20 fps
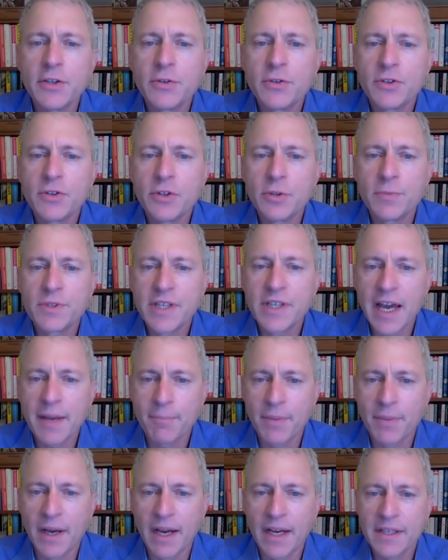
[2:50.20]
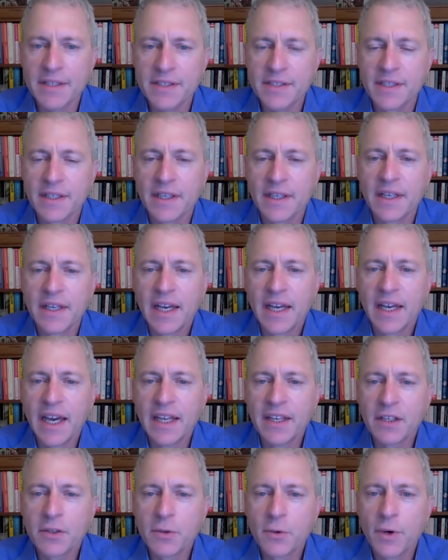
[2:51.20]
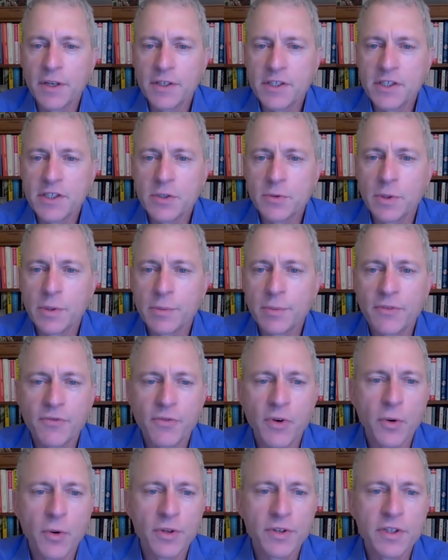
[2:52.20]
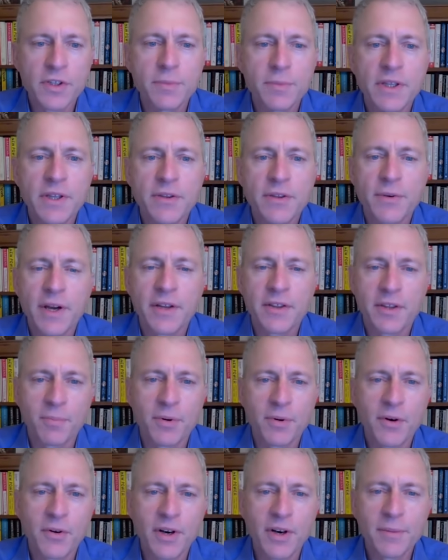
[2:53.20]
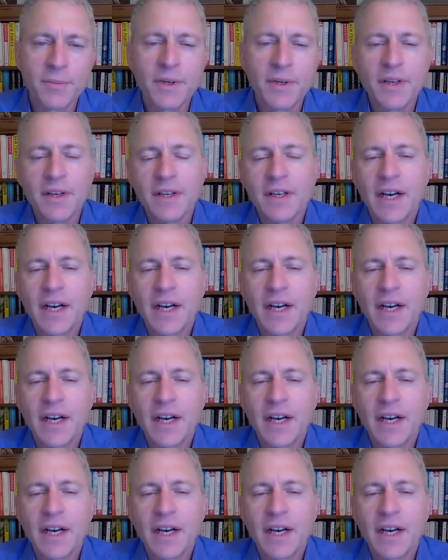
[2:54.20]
YouTube chat box, and the questions will be forwarded to me throughout the program.